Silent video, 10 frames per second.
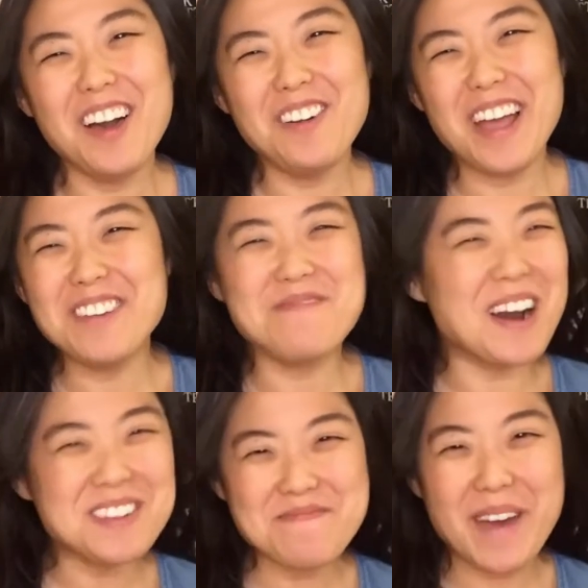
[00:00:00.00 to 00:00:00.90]
and
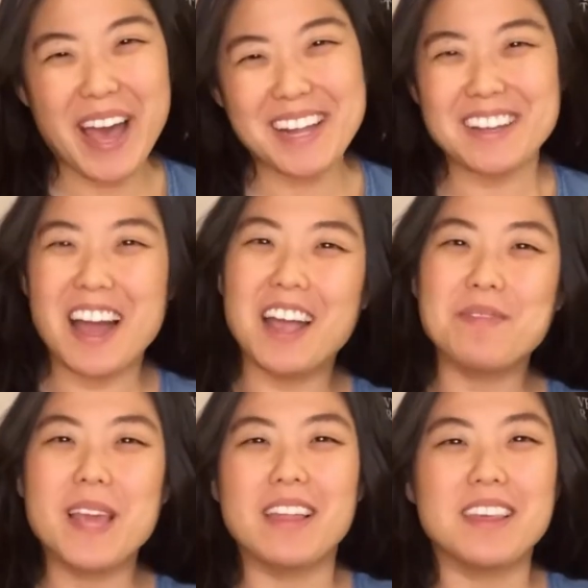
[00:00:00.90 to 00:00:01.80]
welcome back. I'm
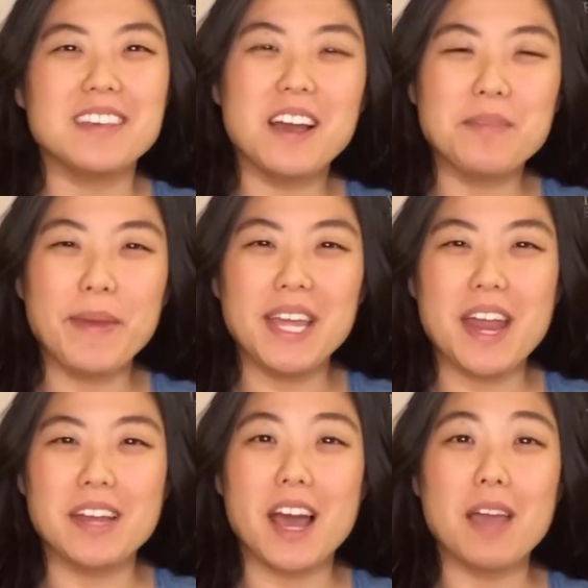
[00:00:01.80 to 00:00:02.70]
Kelli Youngman
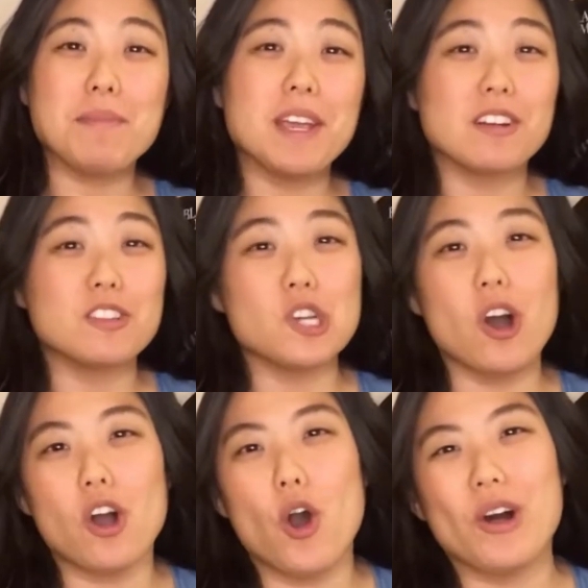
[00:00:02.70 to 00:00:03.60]
and I'm here to
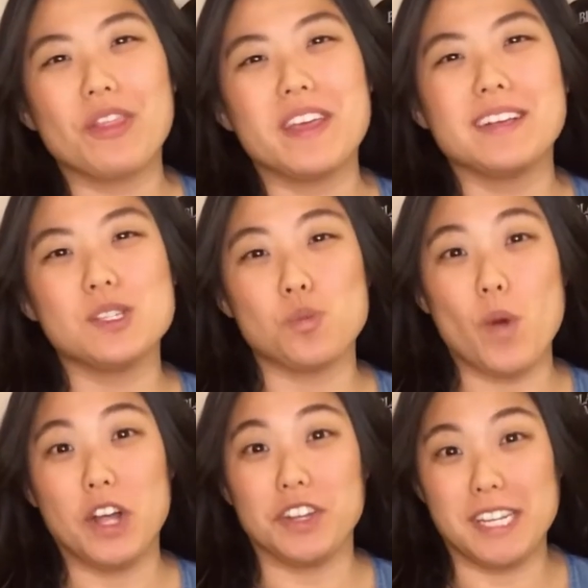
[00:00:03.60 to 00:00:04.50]
talk all things
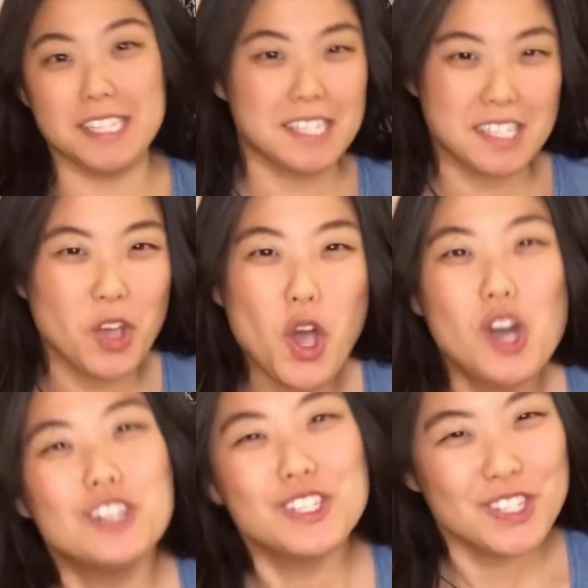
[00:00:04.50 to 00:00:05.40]
wellness.
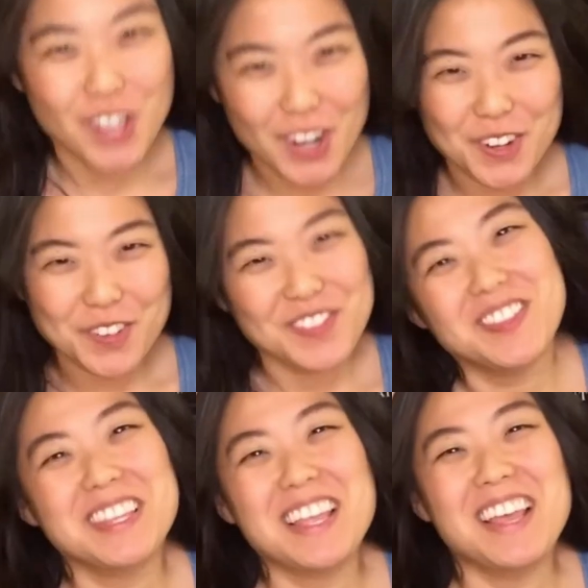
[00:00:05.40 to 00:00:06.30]
So,
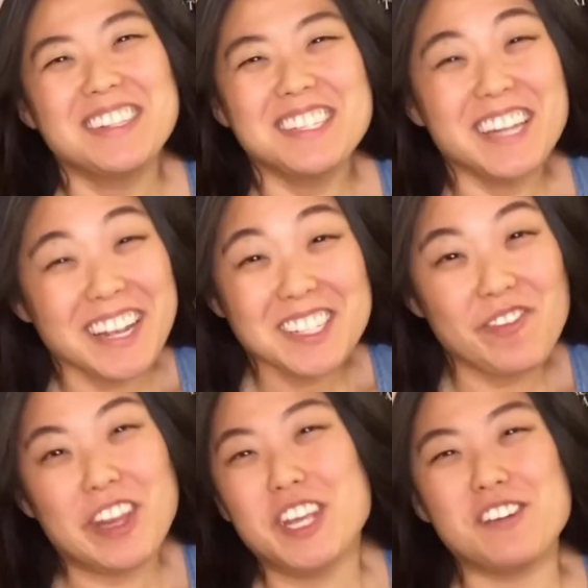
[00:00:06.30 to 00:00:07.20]
today's
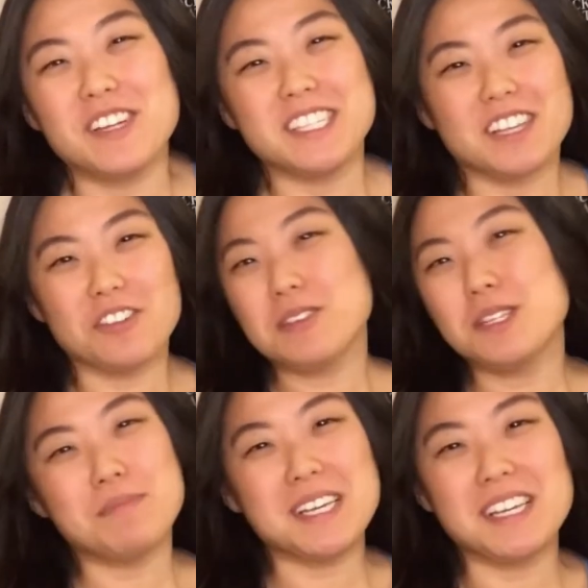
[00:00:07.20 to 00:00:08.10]
video is going to
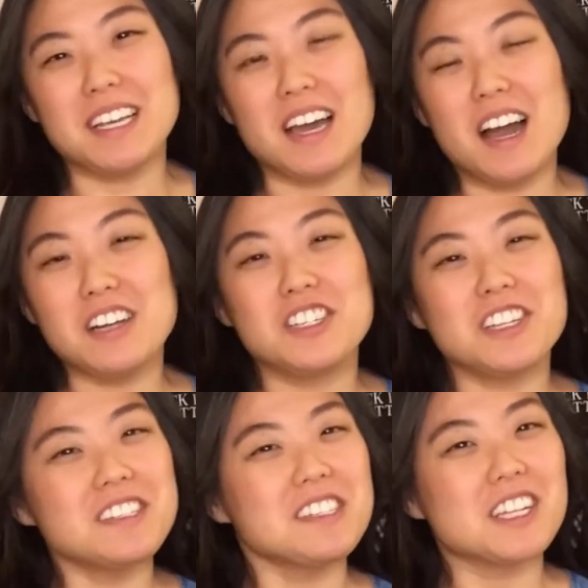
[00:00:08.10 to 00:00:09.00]
be
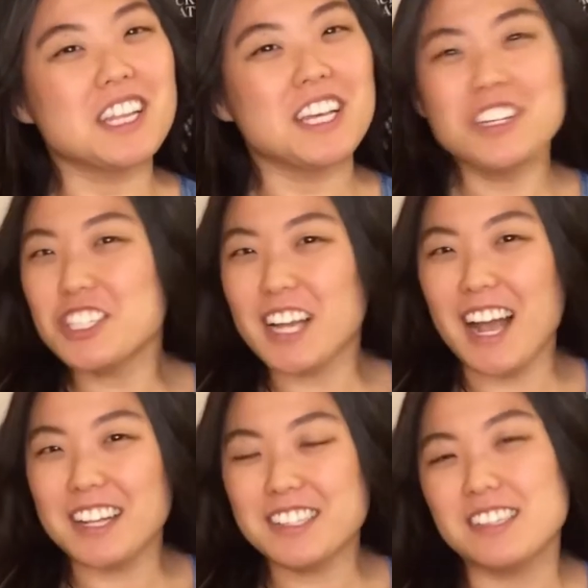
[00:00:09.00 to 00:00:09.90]
just a little
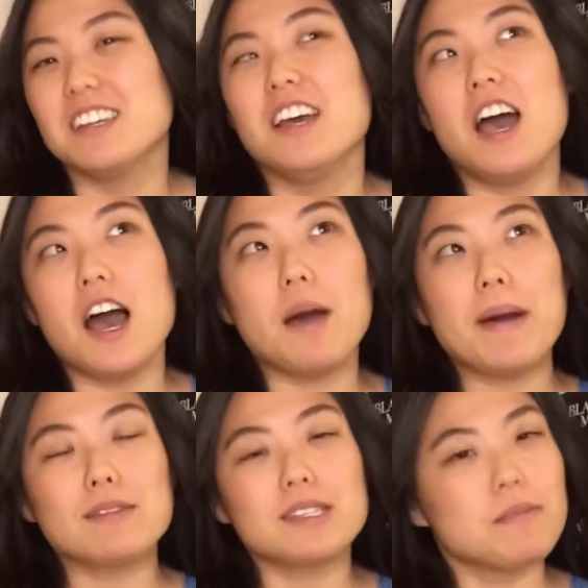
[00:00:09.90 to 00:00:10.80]
chat
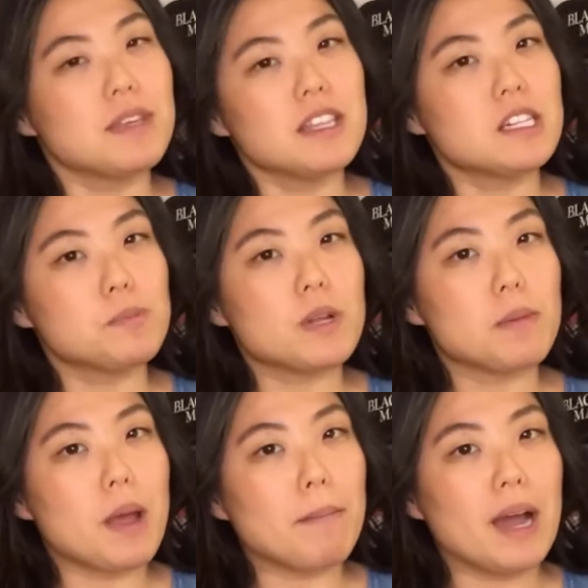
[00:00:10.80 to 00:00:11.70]
about something that's been on
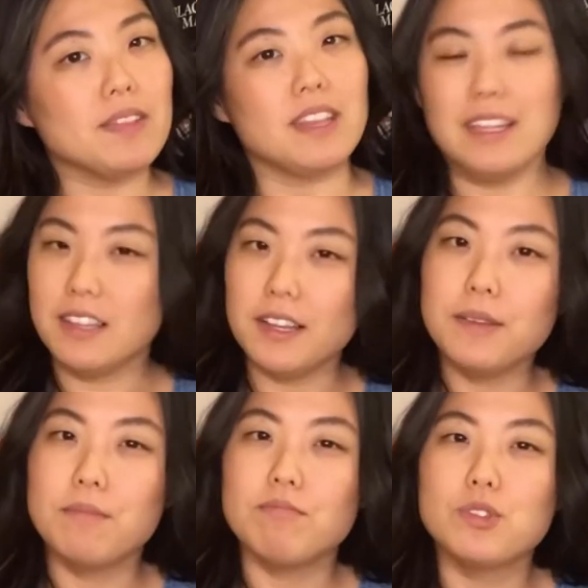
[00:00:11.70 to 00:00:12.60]
my mind lately.
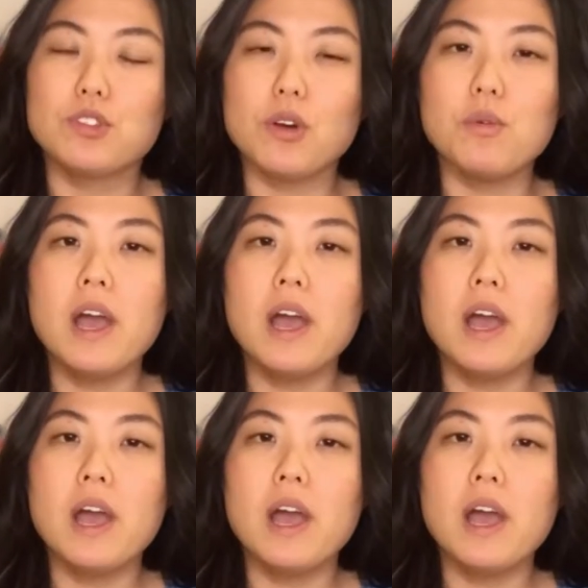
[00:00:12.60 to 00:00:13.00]
So,